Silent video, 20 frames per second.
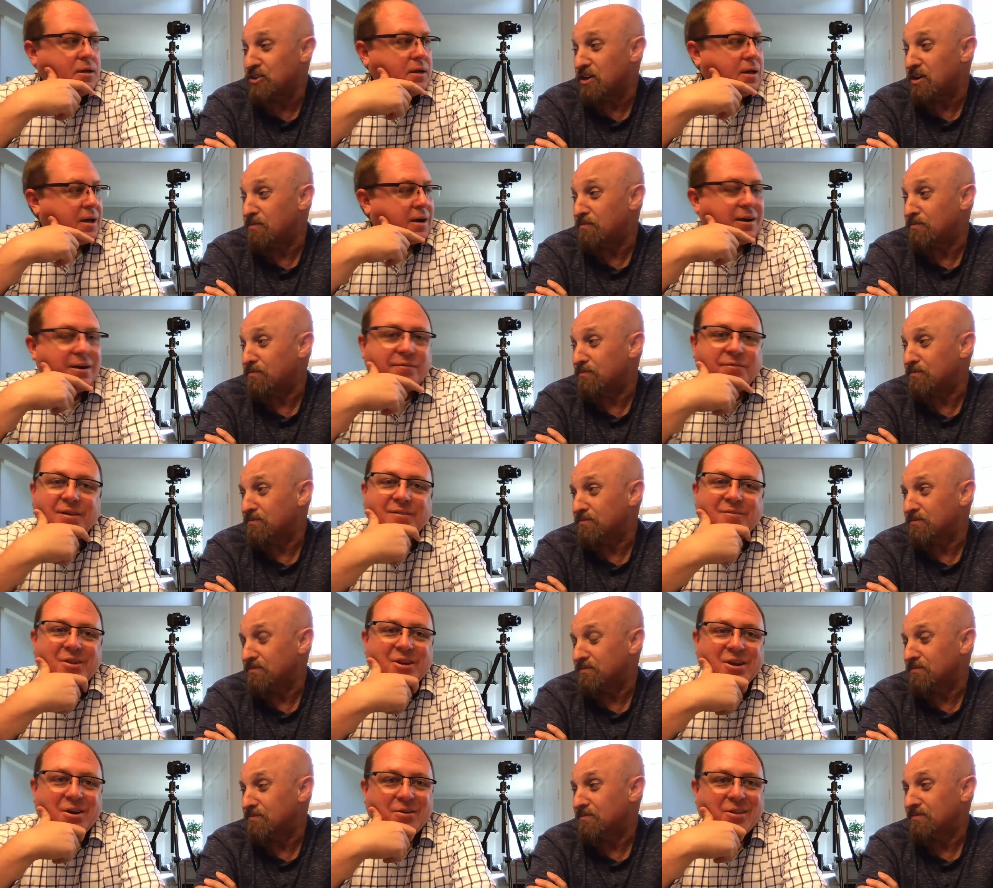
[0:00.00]
Speaker 1: up. I don't know if you
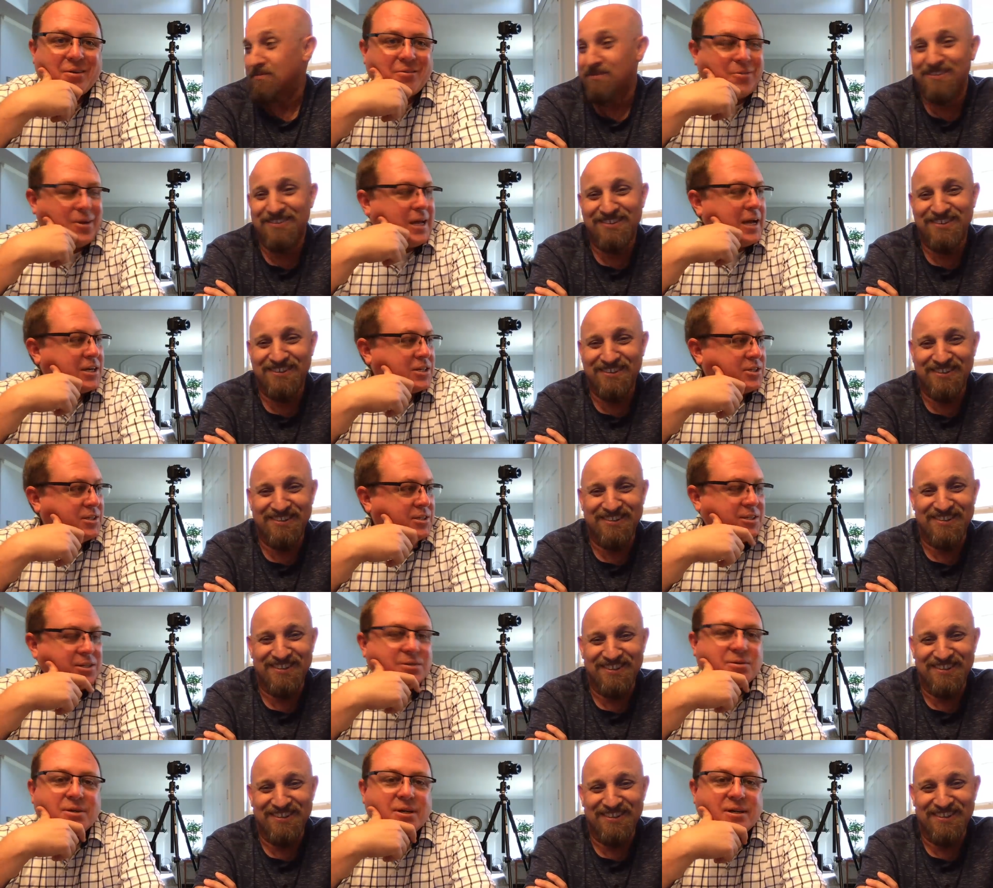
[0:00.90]
even know that we actually
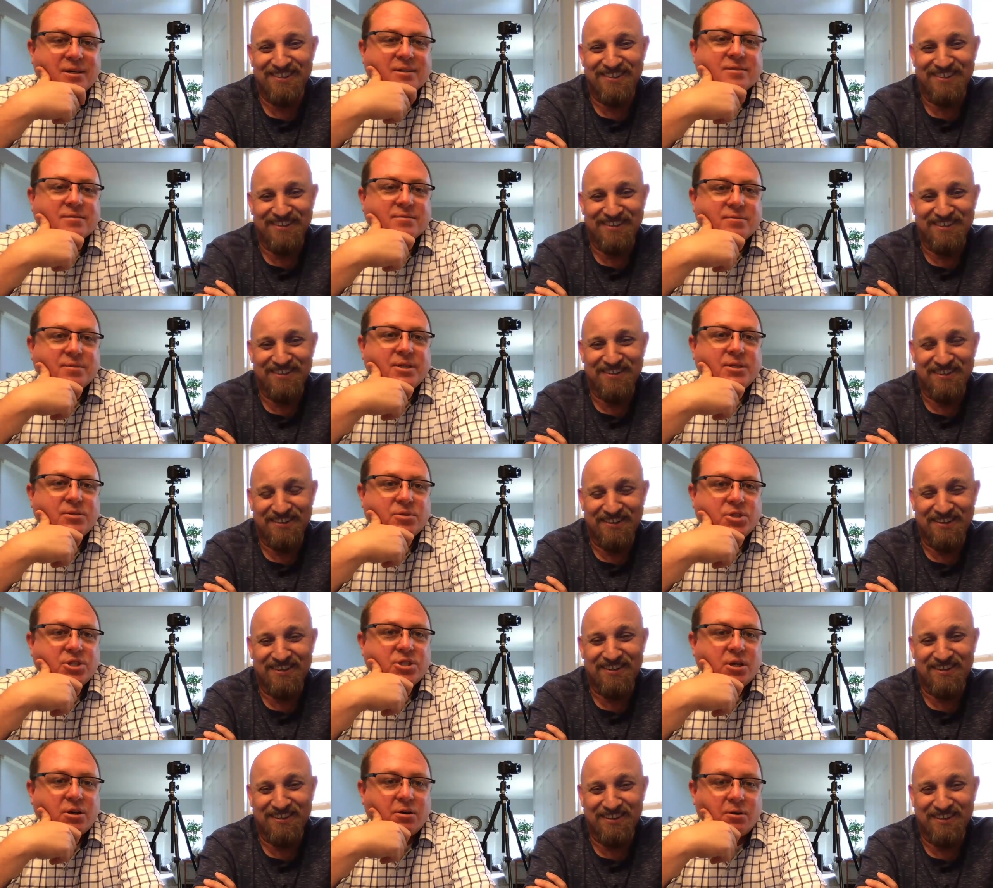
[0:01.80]
do a we do
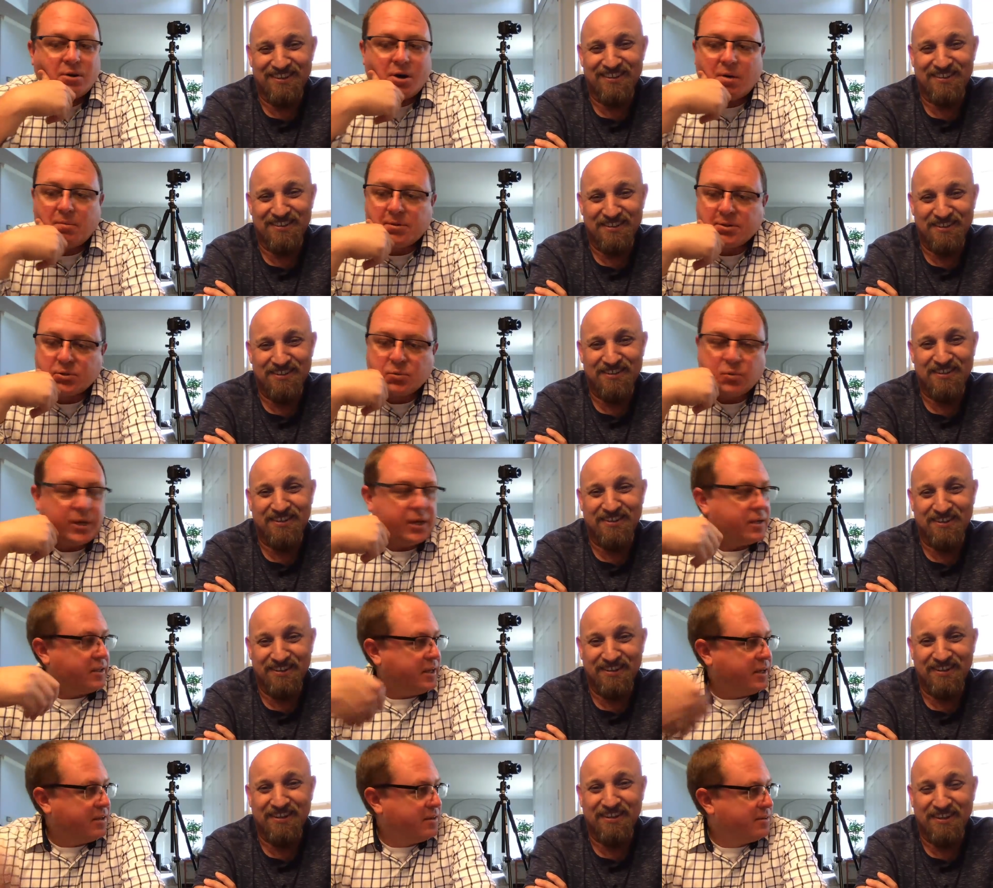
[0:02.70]
a show almost
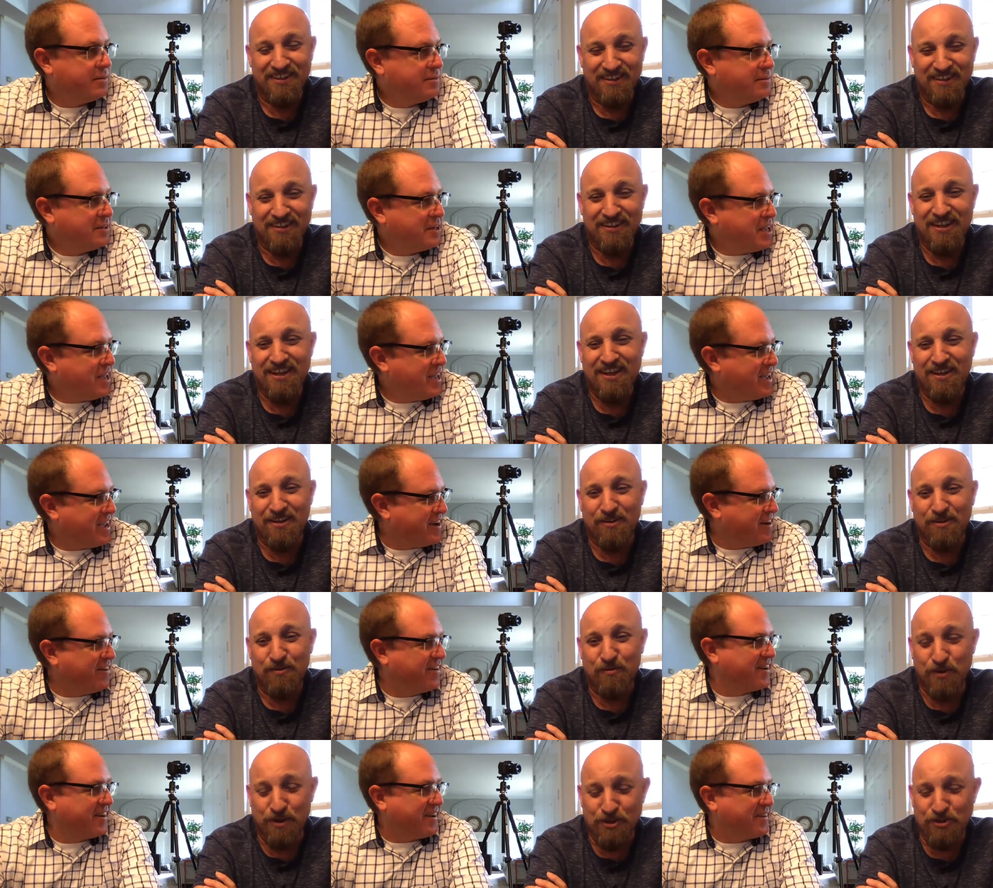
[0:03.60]
weekly.
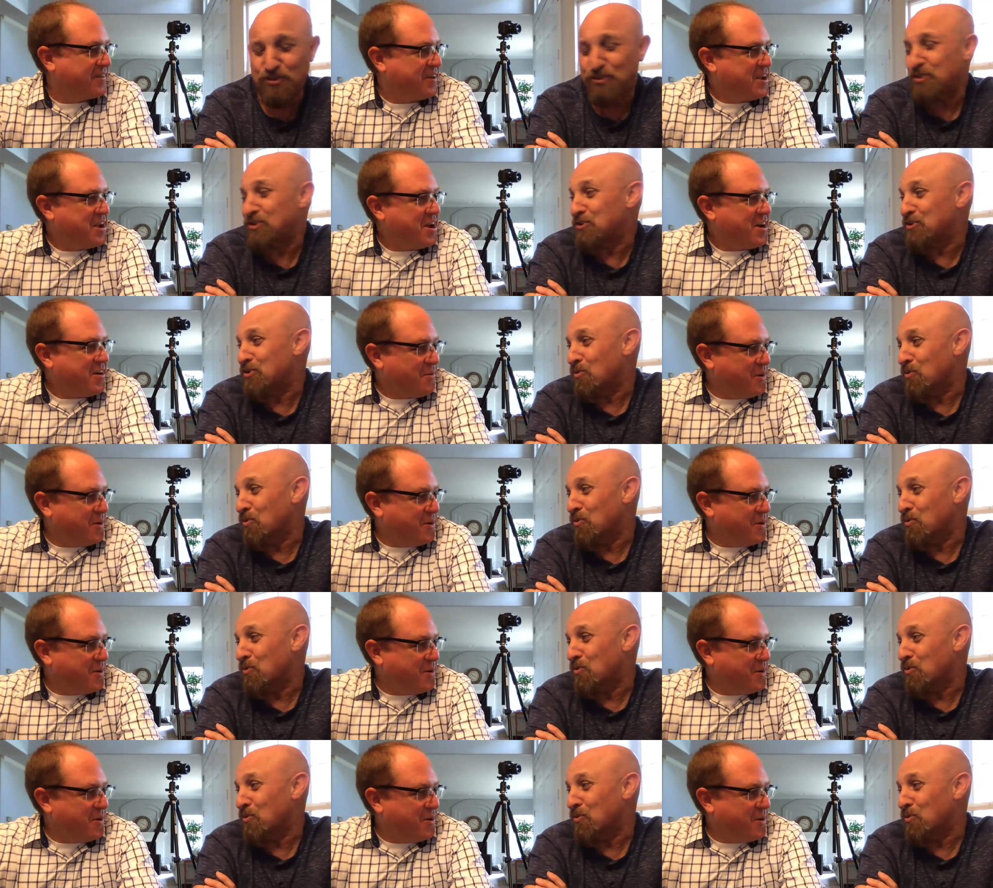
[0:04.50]
Yeah, we used to do it.